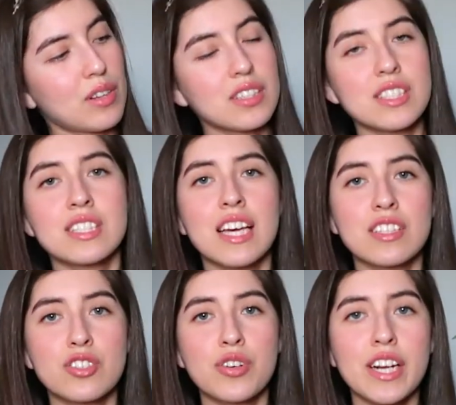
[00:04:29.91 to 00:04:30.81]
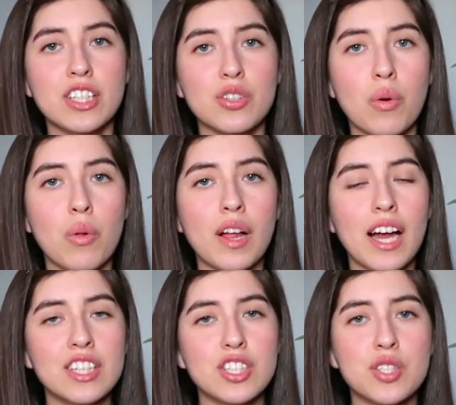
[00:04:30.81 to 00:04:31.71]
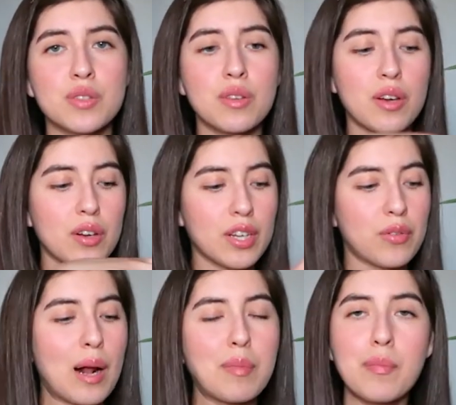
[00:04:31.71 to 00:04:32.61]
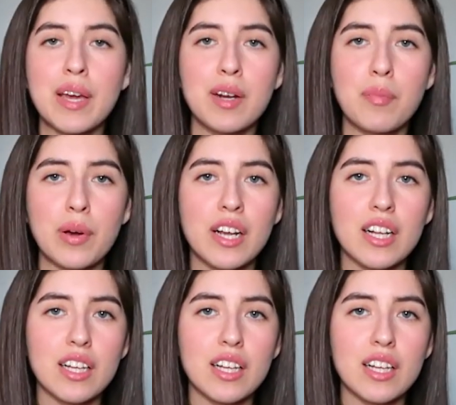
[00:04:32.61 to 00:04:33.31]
since it has a drainage hole, I just grab a bin, put